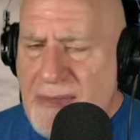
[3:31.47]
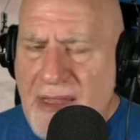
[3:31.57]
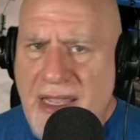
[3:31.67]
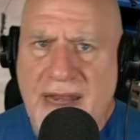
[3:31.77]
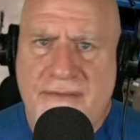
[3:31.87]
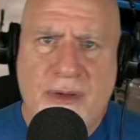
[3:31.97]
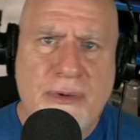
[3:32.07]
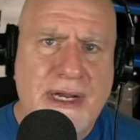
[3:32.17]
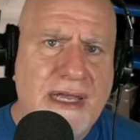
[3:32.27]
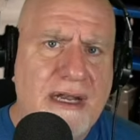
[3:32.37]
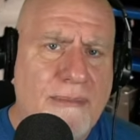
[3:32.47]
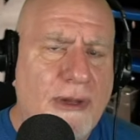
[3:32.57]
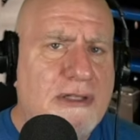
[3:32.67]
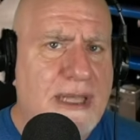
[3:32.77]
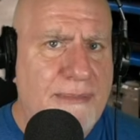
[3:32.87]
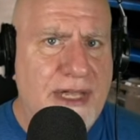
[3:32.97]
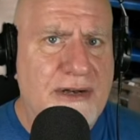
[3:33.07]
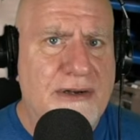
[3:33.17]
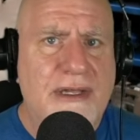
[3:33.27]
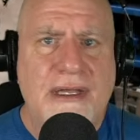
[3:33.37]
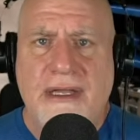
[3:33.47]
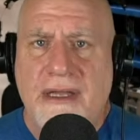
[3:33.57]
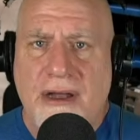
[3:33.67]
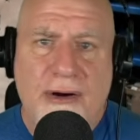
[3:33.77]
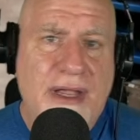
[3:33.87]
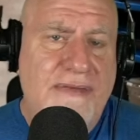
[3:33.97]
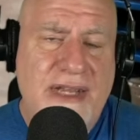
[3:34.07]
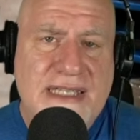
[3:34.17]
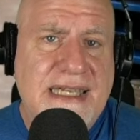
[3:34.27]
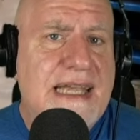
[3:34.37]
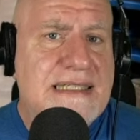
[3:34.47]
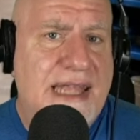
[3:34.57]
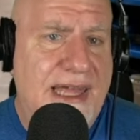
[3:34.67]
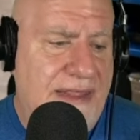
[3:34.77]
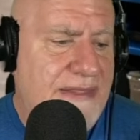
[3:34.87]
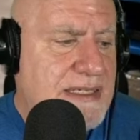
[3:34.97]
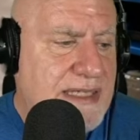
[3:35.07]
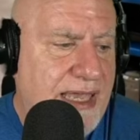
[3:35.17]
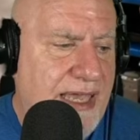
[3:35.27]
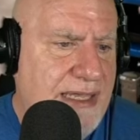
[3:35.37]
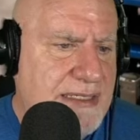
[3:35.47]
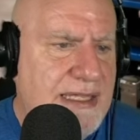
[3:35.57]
And if you were to get a multimeter or even a test light in this case,